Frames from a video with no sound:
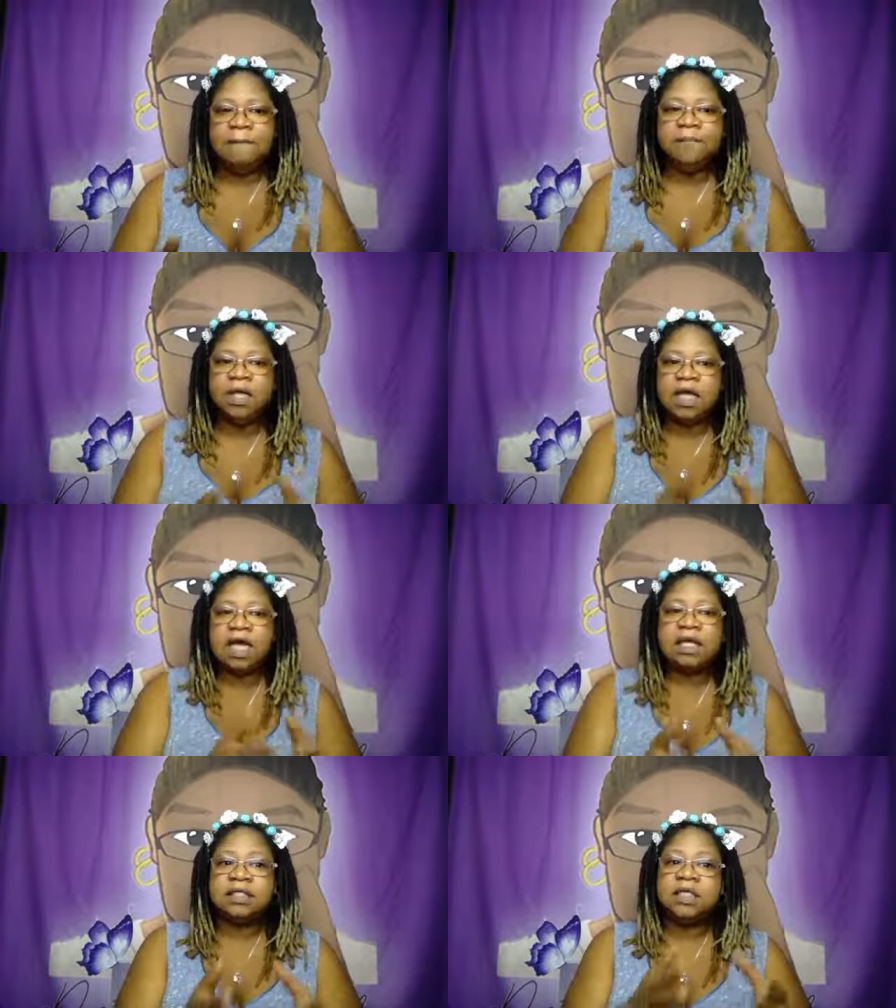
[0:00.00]

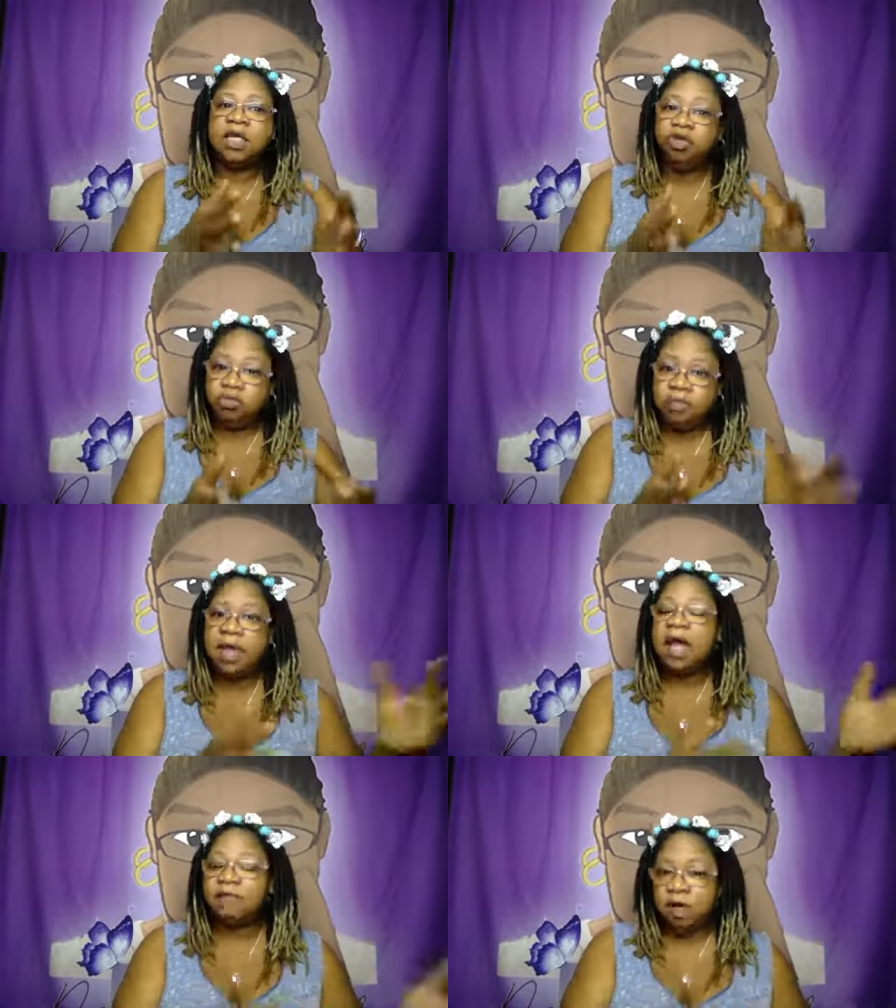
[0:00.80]
because you may
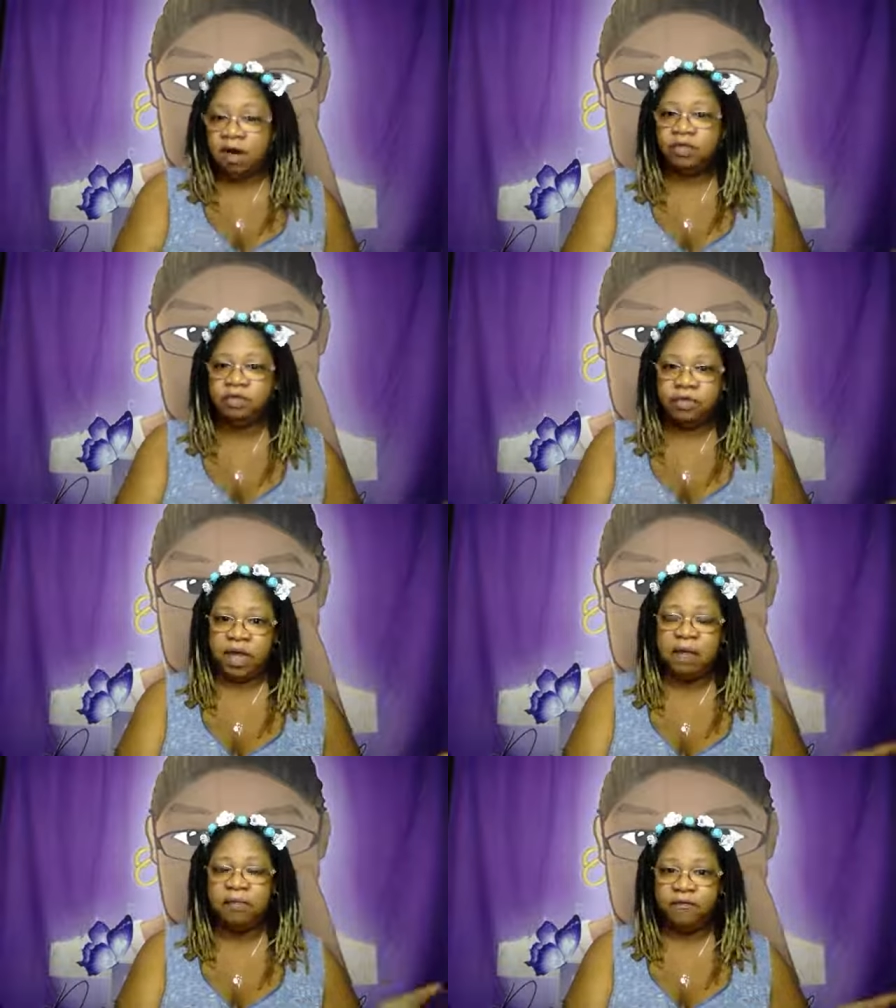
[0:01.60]
have gone through
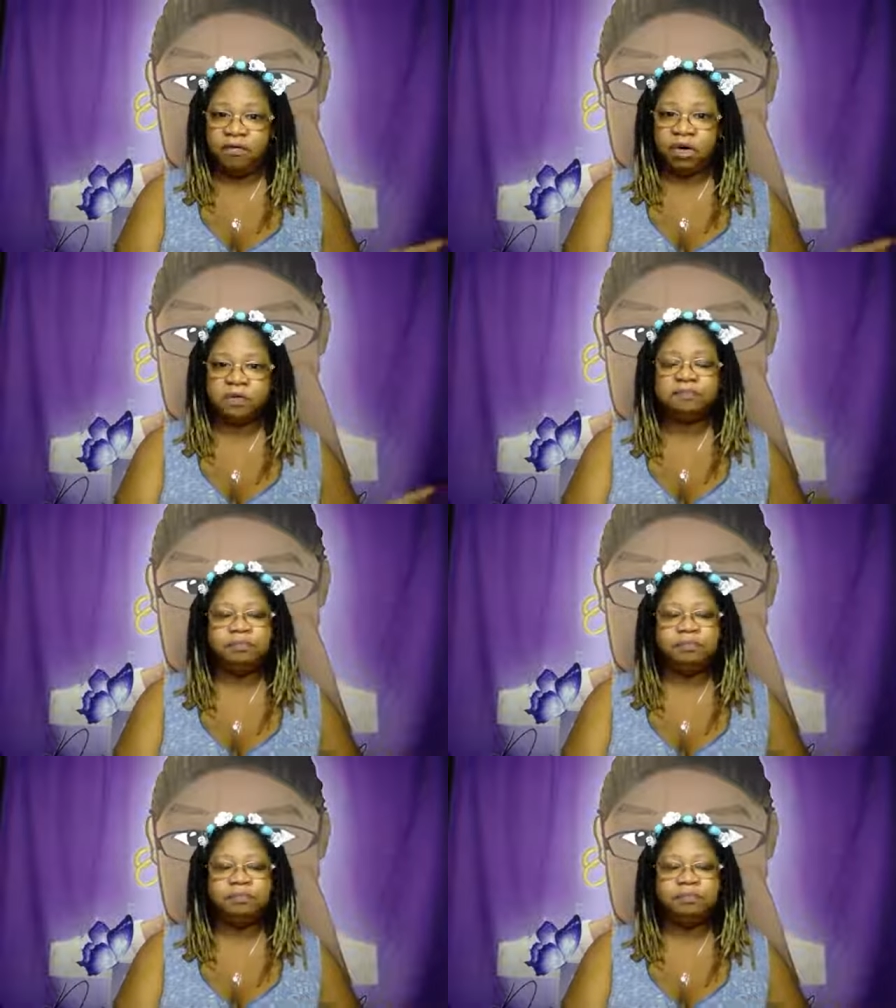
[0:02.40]
that before.